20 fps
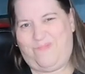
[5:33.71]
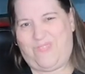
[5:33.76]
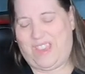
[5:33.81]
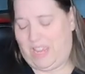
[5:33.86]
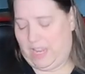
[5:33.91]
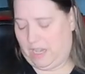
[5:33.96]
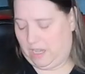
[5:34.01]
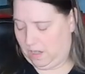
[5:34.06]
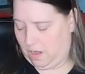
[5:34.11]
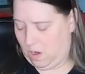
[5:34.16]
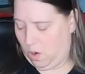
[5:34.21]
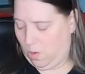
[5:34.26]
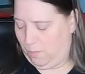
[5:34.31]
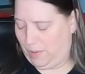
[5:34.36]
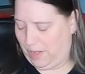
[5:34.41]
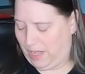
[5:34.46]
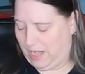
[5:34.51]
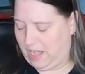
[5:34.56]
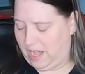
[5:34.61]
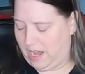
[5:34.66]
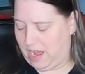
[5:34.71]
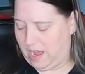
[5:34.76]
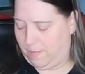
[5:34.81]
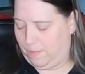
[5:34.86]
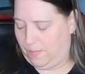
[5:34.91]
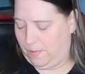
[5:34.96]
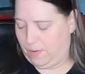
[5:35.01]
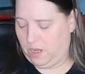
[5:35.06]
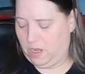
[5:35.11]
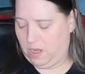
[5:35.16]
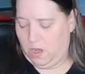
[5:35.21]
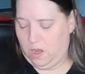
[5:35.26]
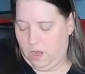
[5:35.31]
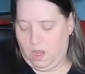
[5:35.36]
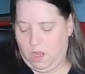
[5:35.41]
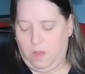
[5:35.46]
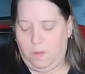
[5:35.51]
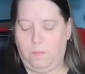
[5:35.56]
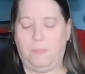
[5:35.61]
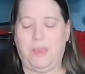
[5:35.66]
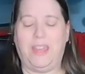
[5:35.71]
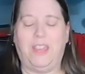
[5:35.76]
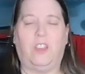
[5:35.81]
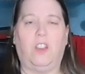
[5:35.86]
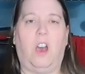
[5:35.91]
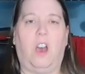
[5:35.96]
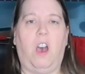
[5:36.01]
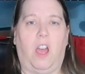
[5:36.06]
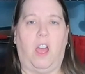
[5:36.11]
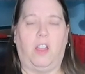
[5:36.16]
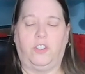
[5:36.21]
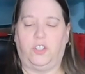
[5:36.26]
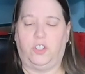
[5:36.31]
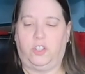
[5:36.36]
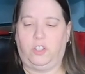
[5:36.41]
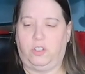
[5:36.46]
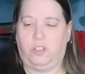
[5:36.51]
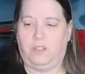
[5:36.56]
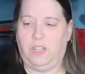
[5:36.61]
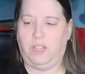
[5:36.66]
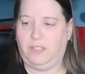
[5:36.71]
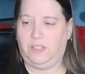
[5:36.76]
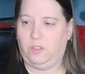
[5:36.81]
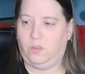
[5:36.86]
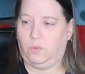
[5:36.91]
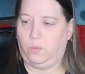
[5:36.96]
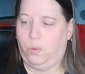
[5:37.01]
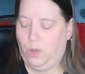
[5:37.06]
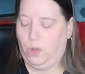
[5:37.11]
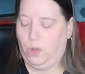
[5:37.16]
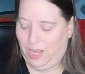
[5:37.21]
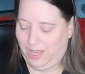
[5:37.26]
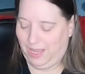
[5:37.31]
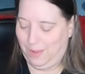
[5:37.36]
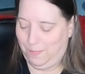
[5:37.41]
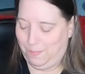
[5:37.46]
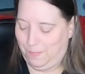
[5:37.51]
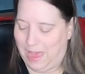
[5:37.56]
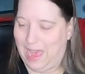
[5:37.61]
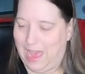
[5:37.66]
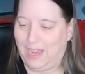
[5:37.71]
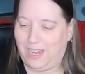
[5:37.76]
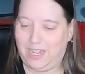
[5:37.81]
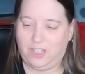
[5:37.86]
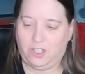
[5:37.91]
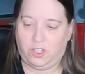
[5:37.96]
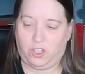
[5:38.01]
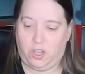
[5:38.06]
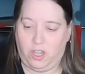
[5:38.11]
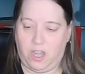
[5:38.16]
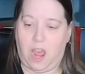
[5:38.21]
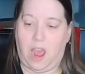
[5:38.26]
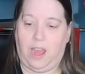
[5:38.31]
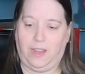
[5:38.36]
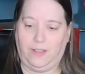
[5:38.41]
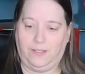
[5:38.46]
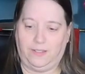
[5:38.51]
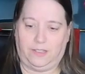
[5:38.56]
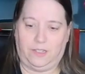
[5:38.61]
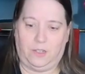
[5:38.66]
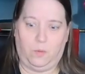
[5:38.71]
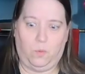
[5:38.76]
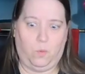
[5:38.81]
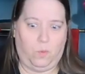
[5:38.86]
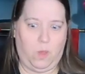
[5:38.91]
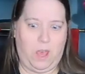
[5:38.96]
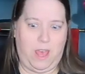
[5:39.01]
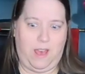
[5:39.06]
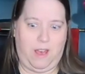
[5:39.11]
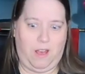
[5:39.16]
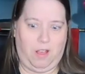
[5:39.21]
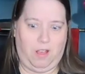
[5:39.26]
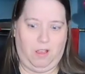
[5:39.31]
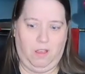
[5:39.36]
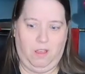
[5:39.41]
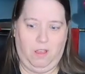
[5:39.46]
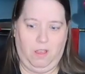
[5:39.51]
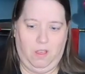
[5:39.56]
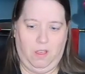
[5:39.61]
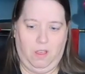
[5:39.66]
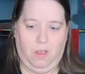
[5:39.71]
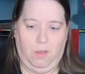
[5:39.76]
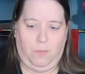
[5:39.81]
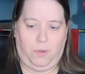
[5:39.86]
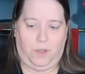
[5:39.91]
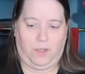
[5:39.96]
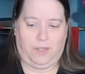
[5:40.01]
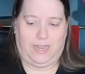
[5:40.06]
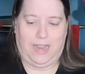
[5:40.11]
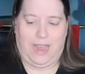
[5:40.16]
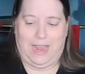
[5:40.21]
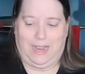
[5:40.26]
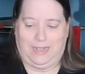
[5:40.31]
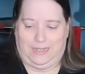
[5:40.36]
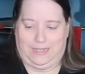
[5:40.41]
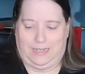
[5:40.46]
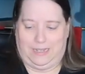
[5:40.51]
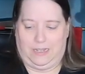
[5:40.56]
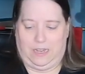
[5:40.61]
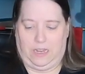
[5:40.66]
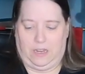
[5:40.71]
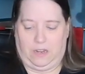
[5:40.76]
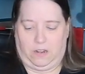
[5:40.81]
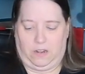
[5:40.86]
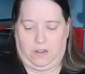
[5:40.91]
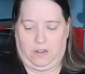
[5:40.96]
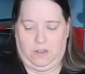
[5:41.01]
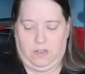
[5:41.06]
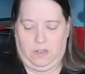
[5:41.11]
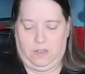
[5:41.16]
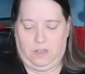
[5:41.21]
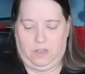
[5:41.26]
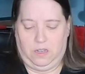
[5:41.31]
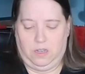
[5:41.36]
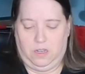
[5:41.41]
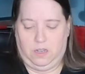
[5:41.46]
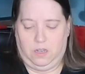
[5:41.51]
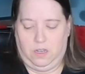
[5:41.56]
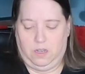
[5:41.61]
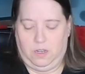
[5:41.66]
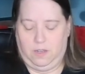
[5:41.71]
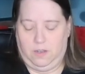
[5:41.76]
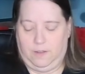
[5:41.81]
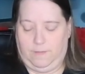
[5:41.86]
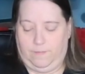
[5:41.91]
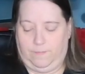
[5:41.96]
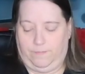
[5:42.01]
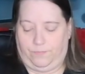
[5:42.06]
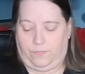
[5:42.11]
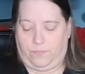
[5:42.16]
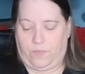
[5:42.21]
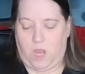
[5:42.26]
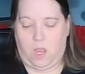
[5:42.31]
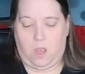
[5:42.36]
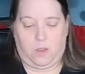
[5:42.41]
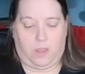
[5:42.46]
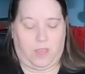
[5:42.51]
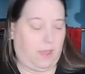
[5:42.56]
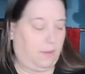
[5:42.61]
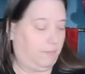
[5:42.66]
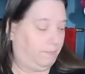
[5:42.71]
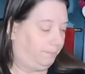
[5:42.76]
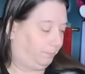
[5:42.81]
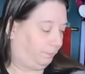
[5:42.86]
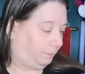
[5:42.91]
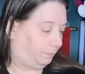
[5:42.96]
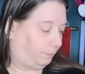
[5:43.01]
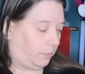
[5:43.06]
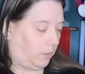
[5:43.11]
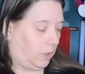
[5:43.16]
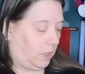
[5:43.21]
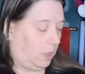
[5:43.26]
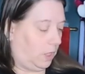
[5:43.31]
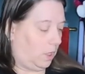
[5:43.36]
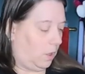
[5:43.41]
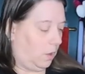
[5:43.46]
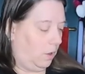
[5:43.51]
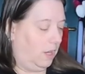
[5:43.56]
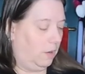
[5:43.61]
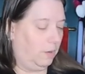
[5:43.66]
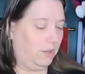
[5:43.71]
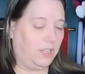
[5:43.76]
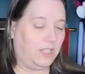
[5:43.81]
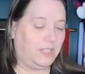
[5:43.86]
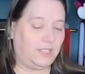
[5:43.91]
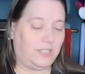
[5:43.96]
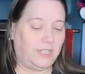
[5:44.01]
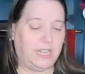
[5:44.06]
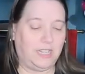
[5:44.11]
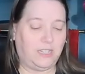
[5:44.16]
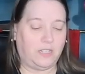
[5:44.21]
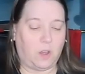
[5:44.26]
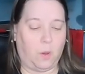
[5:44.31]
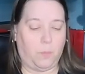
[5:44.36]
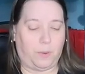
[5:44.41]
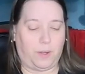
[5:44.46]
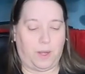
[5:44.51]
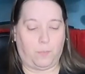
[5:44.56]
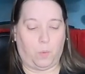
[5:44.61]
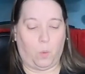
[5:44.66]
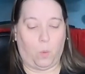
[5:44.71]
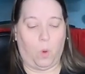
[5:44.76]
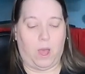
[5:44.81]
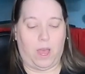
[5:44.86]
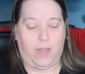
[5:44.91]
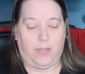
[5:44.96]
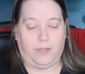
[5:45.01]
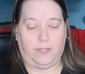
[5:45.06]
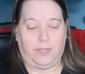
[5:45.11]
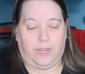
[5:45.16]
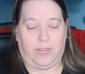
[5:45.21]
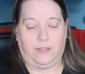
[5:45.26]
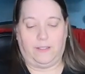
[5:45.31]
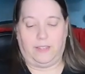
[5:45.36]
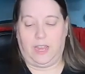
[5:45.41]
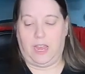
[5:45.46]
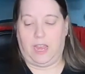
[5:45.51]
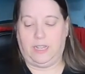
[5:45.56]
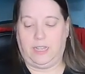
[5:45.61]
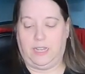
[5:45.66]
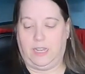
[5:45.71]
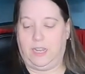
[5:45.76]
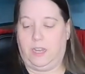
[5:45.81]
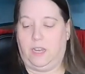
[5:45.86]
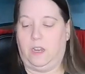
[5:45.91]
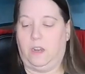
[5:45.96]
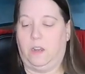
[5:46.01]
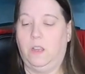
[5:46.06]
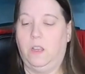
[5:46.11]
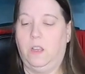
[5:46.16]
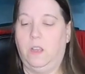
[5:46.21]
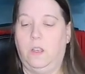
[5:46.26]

I can open it up. My gosh, this is really packaged nice and well protected here. Okay. Uh, we just need to open up one to get the idea here.